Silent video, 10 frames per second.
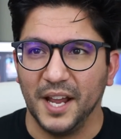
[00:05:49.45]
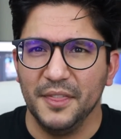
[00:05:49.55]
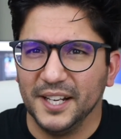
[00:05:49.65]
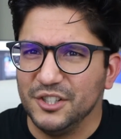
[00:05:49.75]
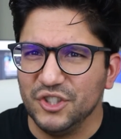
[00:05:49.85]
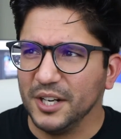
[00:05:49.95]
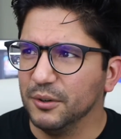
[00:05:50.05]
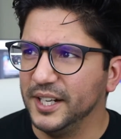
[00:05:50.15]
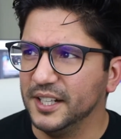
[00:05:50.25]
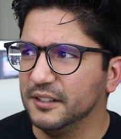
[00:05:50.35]
I think it
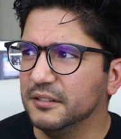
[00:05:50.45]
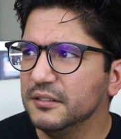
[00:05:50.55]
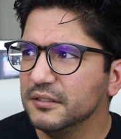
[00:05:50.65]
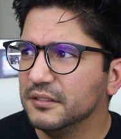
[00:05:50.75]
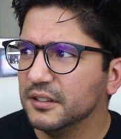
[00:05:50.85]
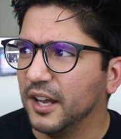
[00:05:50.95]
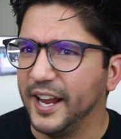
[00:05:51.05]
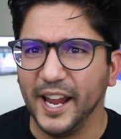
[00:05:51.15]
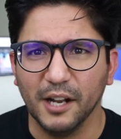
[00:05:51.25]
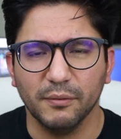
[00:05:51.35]
generated a
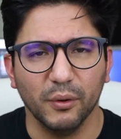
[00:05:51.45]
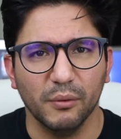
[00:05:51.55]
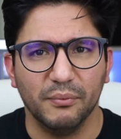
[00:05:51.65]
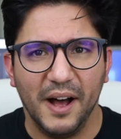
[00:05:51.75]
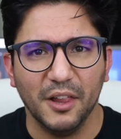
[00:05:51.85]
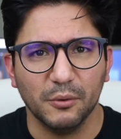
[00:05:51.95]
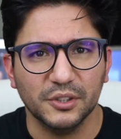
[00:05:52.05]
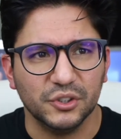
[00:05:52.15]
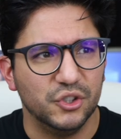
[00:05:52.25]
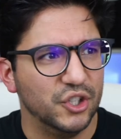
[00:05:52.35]
handful of
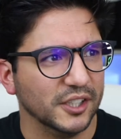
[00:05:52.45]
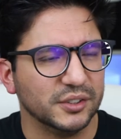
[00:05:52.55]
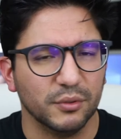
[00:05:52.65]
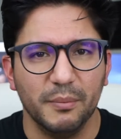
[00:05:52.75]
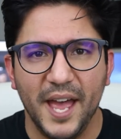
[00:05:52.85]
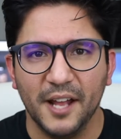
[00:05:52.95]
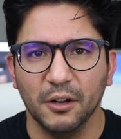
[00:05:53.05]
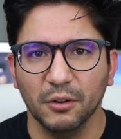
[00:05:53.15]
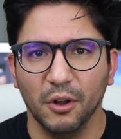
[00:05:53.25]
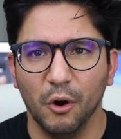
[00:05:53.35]
followers just from that
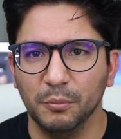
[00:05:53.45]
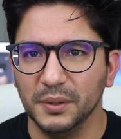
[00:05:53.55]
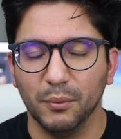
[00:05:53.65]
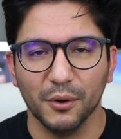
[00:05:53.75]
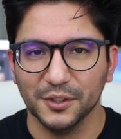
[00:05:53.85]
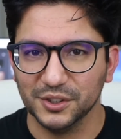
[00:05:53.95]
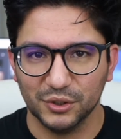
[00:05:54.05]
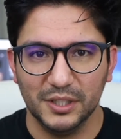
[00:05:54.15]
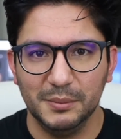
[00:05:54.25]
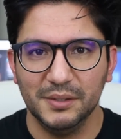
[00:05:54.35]
alone before the
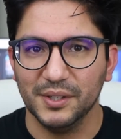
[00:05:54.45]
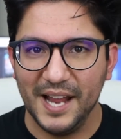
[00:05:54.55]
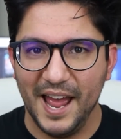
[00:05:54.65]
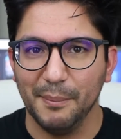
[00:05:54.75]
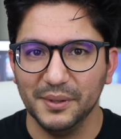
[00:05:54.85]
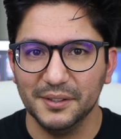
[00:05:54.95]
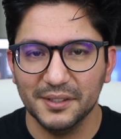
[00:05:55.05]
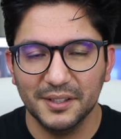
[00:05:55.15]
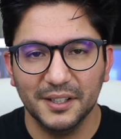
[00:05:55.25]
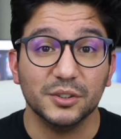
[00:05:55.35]
stream even
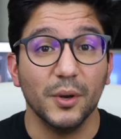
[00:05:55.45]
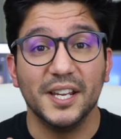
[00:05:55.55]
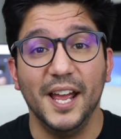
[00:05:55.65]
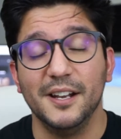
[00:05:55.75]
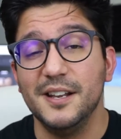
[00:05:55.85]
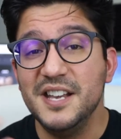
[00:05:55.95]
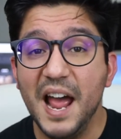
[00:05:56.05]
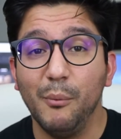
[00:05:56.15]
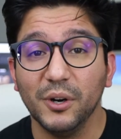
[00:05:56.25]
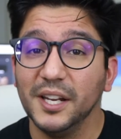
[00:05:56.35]
happened. So again,
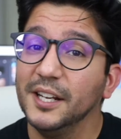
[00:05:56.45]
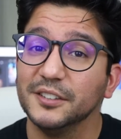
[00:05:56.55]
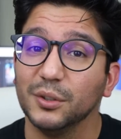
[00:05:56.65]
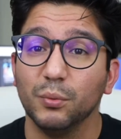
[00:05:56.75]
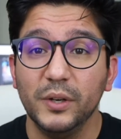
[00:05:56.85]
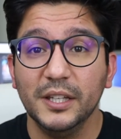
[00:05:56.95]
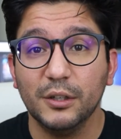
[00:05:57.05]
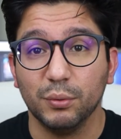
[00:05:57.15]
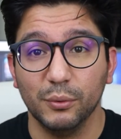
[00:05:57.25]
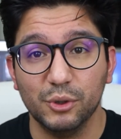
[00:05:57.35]
networking is a really
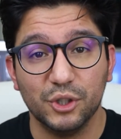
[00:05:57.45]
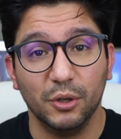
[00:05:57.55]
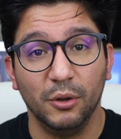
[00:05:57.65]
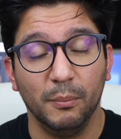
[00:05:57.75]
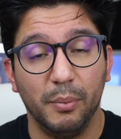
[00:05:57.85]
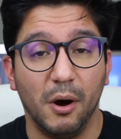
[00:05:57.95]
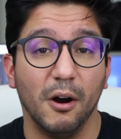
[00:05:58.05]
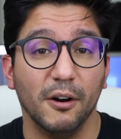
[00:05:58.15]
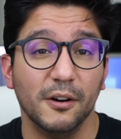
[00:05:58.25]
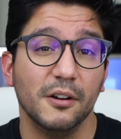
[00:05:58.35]
crucial
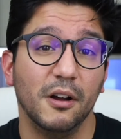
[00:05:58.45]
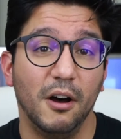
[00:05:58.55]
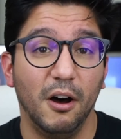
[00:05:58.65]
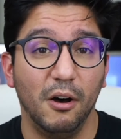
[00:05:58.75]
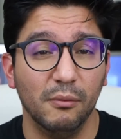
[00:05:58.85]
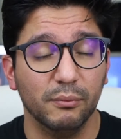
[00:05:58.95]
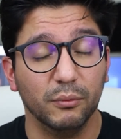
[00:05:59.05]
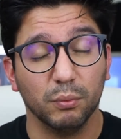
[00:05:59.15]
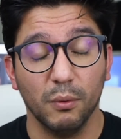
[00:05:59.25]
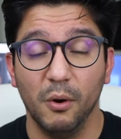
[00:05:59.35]
part
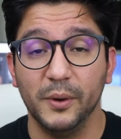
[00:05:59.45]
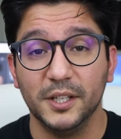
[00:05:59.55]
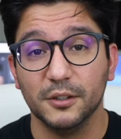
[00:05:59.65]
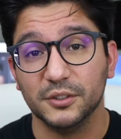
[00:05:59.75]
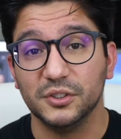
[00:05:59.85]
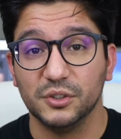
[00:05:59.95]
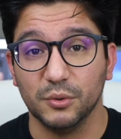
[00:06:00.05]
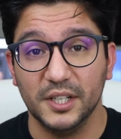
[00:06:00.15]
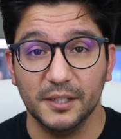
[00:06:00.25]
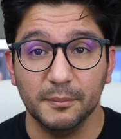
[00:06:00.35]
of growing your
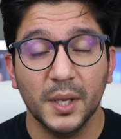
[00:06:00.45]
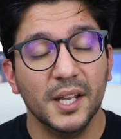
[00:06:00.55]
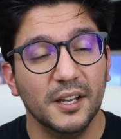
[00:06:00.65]
stream.